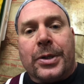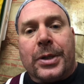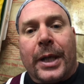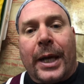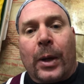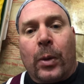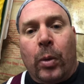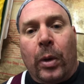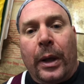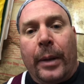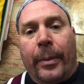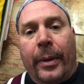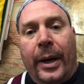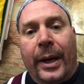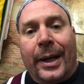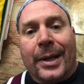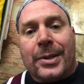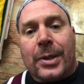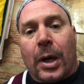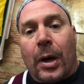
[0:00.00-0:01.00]
like woolly
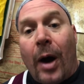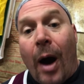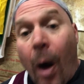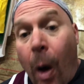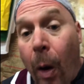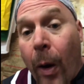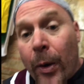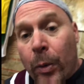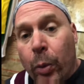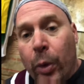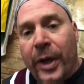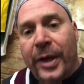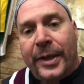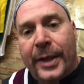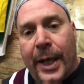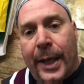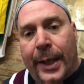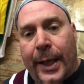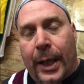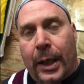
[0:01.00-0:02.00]
butt. It's a hardwood
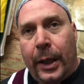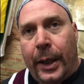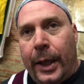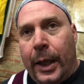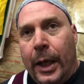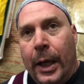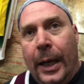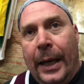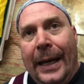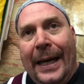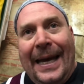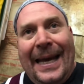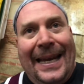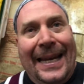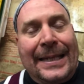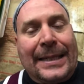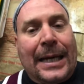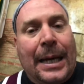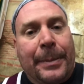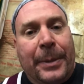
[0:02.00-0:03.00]
technically.
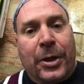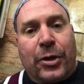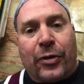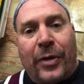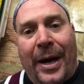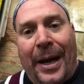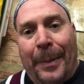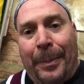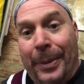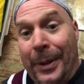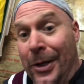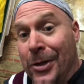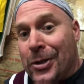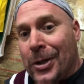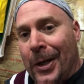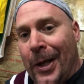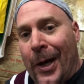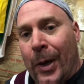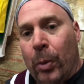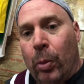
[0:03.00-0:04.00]
Anytime you try to punch
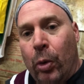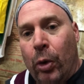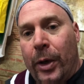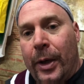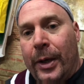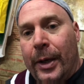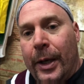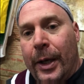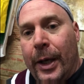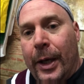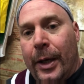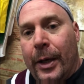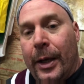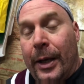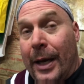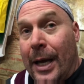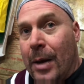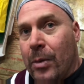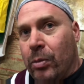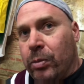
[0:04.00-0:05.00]
a lot of wood in it,
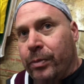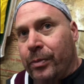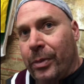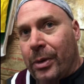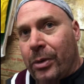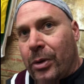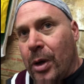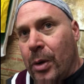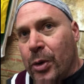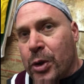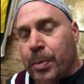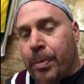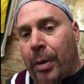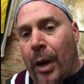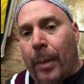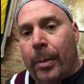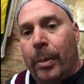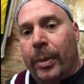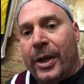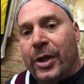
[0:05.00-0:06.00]
and that there was
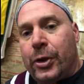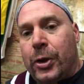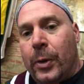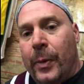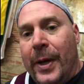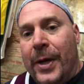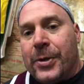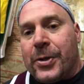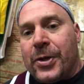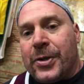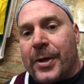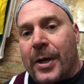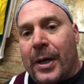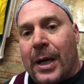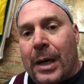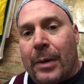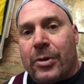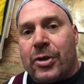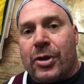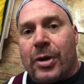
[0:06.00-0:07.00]
probably two inches
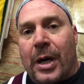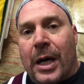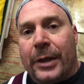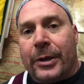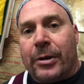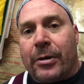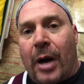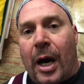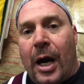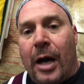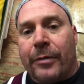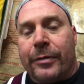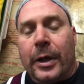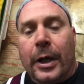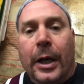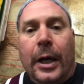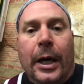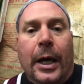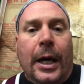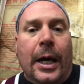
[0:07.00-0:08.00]
there I was trying to drive.
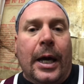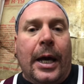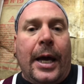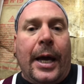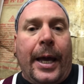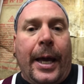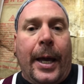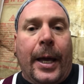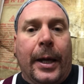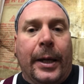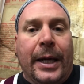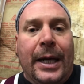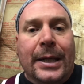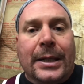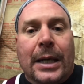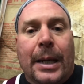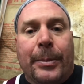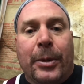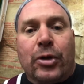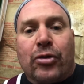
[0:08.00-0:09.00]
And
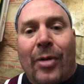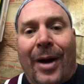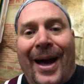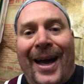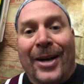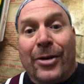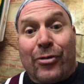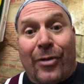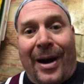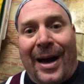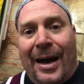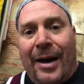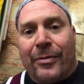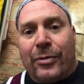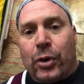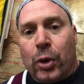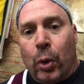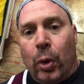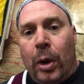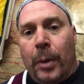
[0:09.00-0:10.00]
anytime you try and
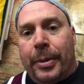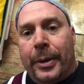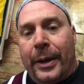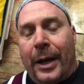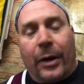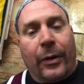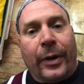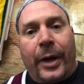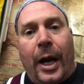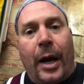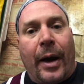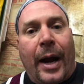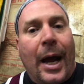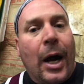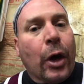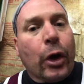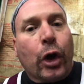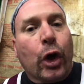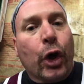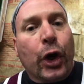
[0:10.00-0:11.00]
drive tulip, I don't care
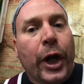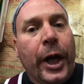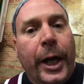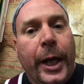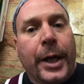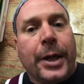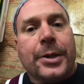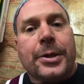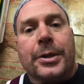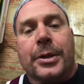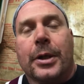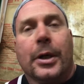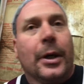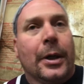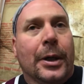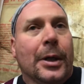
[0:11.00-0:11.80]
how good it is,